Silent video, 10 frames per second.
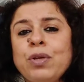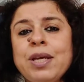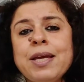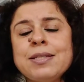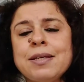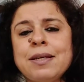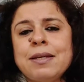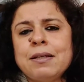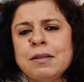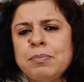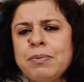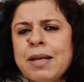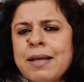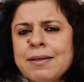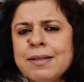creating a
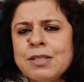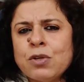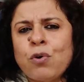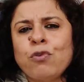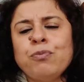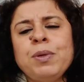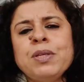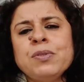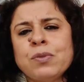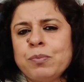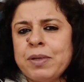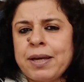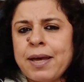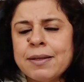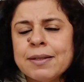planet, of being so
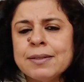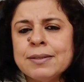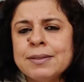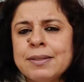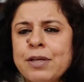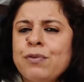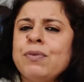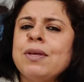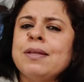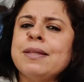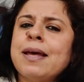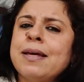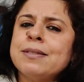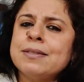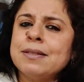mechanical, everything
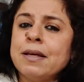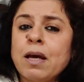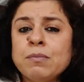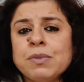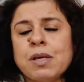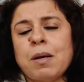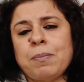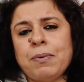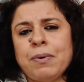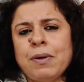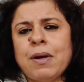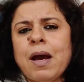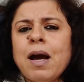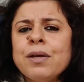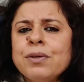that comes up,
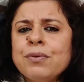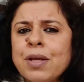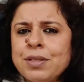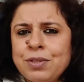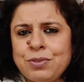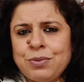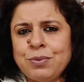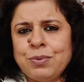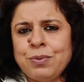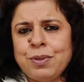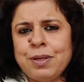are you ready to